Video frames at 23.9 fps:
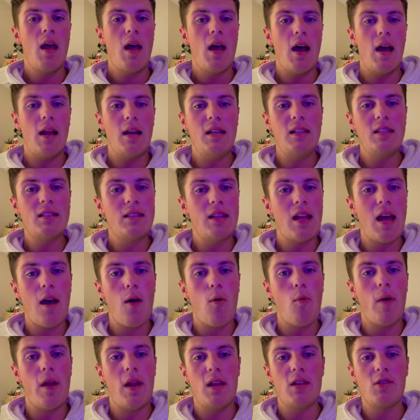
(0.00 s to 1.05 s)
At least now
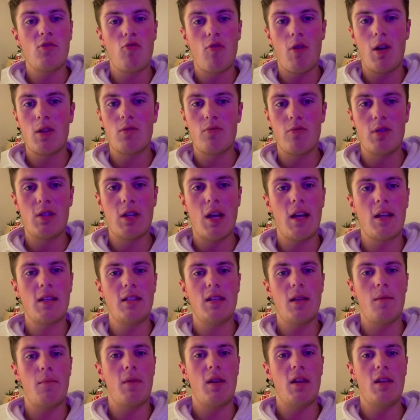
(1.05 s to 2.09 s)
when his crush rejects
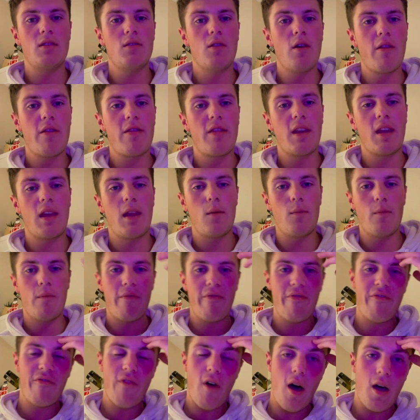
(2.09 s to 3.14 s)
him, he's not thinking,
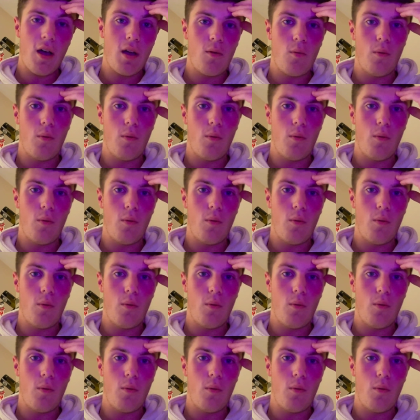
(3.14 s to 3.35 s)
fuck,